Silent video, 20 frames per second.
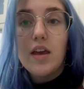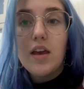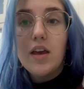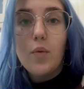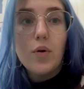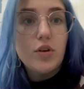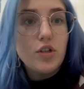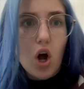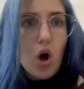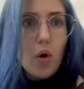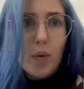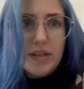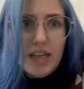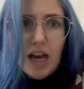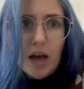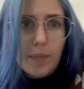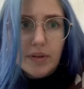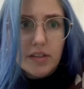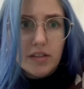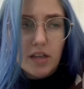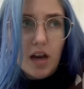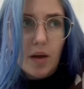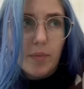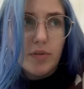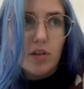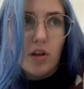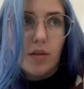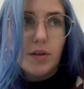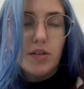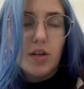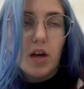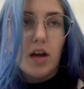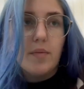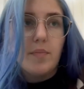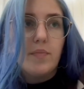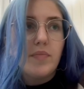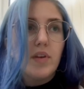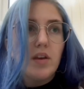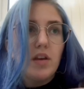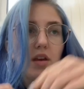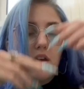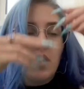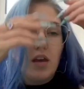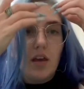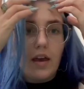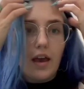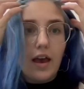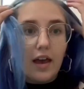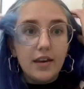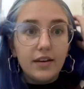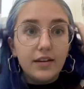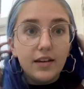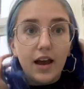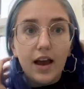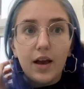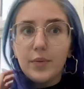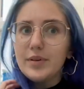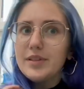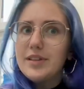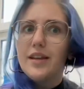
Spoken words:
which always happens. It happens all the time. And I was